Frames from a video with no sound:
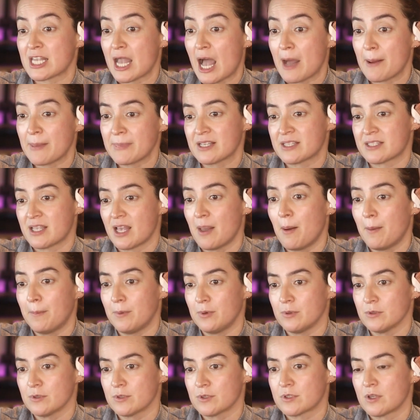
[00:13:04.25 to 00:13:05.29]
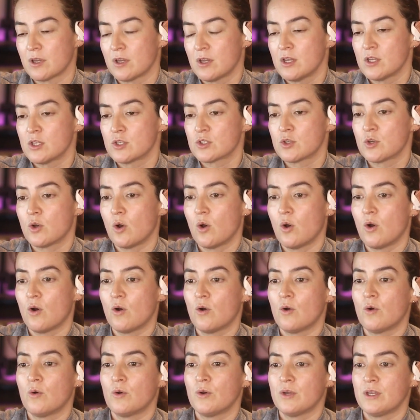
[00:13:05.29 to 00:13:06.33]
SAM examples.
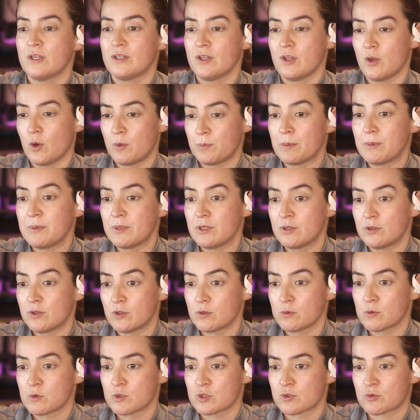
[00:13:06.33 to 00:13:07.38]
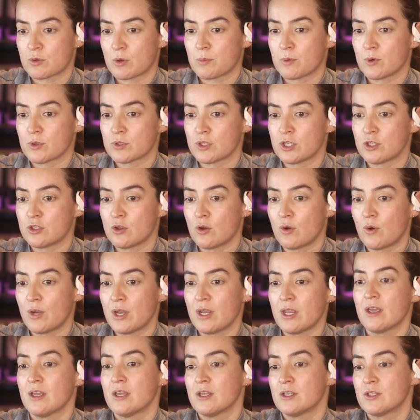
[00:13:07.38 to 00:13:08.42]
So in the OpenVINO notebooks
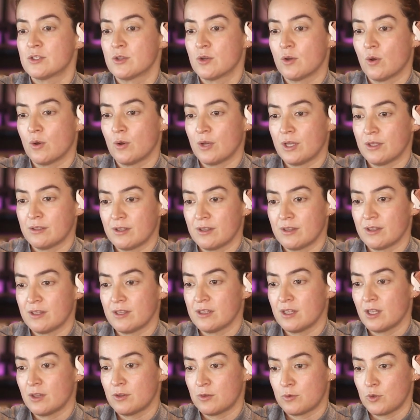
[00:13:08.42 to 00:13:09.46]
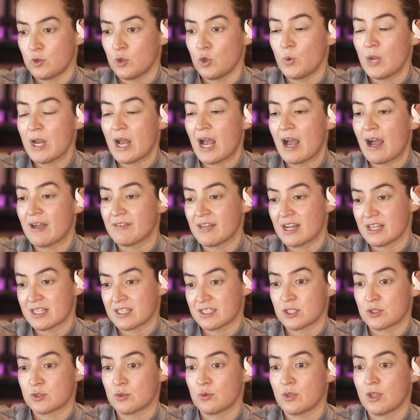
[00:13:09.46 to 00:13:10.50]
repository, I think that you will have
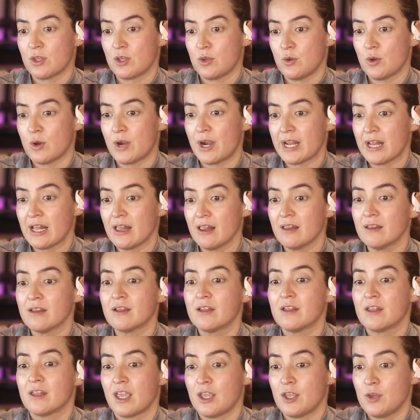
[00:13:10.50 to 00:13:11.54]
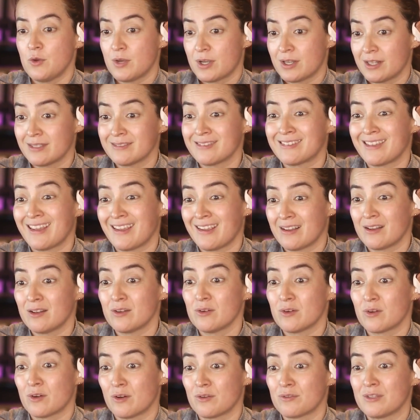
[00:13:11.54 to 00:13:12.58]
access to the URL, and you can take a
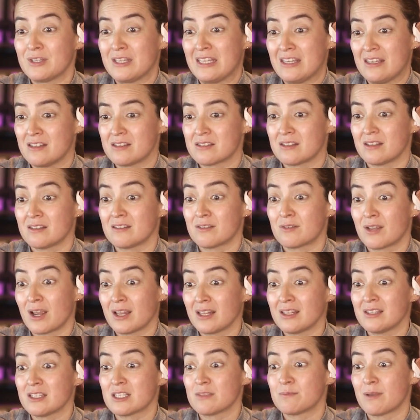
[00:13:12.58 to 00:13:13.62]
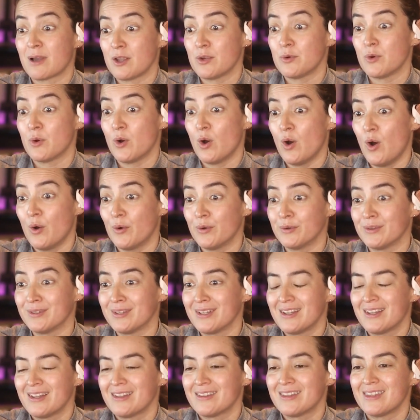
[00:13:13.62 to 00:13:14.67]
look of these and try this by your own.
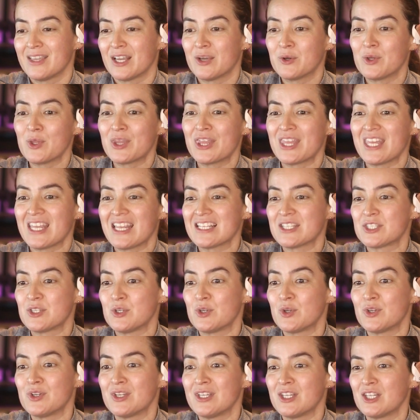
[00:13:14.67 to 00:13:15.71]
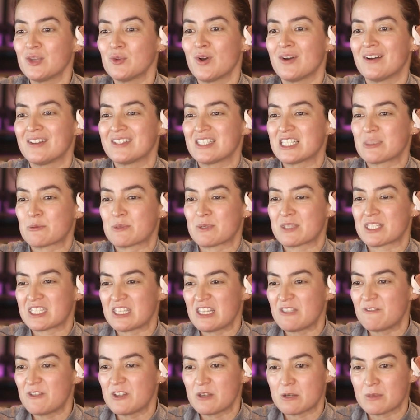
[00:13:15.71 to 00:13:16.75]
The good thing is you don't need to have a
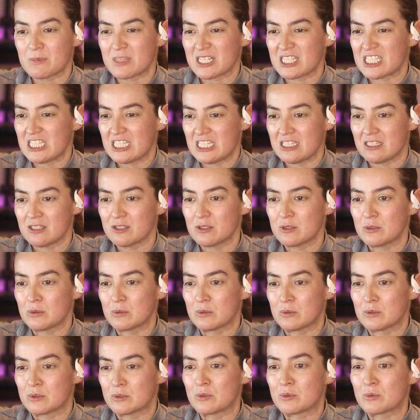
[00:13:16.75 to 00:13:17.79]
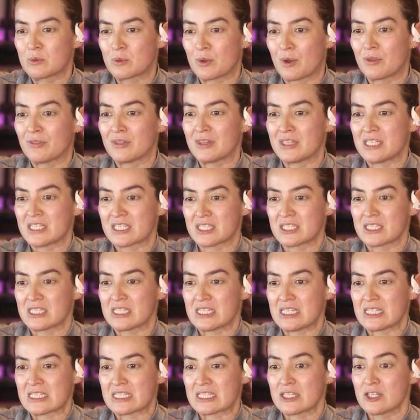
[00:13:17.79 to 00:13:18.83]
specific machine to run
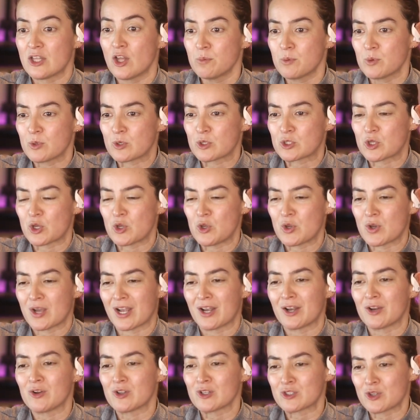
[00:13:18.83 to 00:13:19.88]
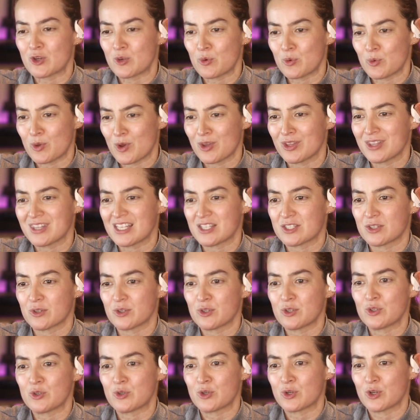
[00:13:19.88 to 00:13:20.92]
this notebook. So you can also run this
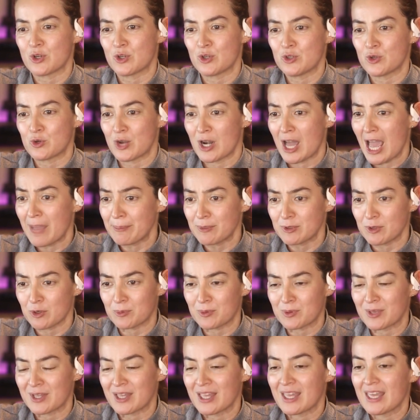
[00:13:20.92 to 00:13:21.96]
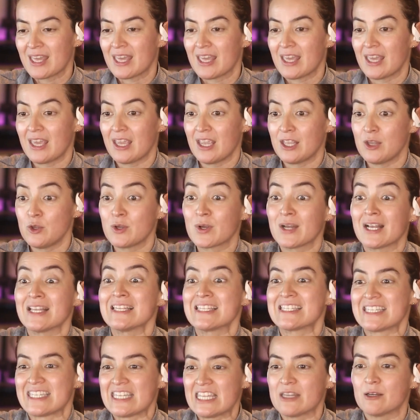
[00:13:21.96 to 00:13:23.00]
on your laptop, and you
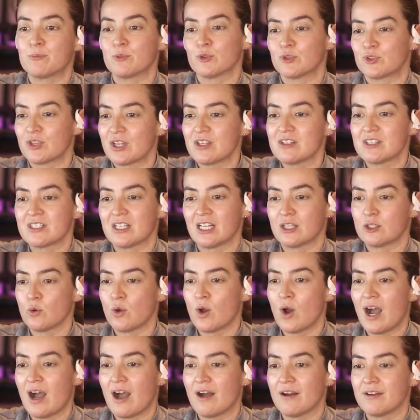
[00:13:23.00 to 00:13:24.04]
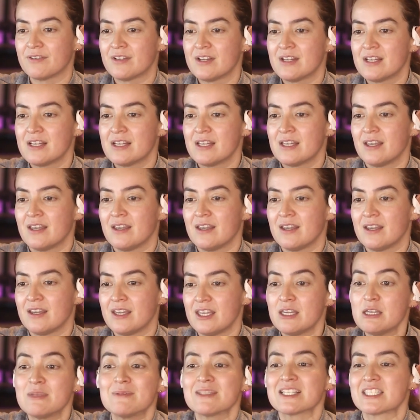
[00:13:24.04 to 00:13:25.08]
can see the potential to have
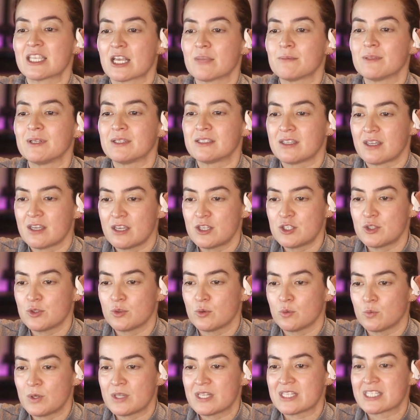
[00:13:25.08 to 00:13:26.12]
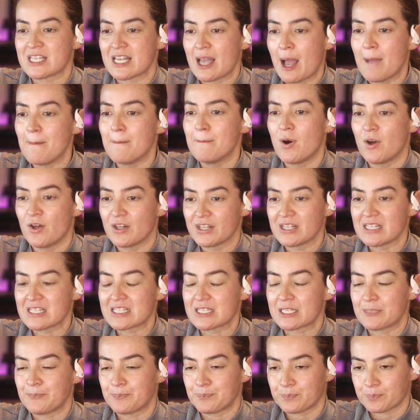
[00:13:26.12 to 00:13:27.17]
image segmentation with SAM
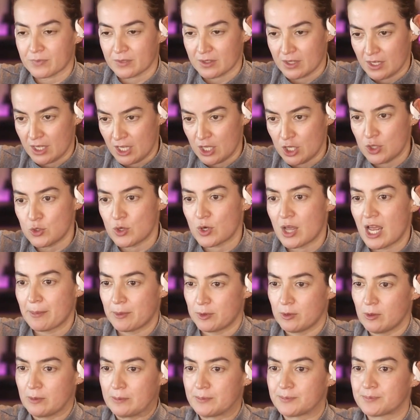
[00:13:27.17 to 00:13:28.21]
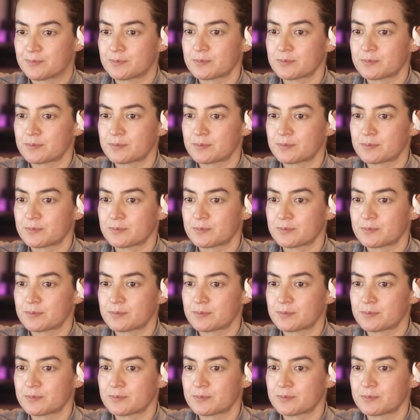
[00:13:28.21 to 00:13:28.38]
models in your laptop.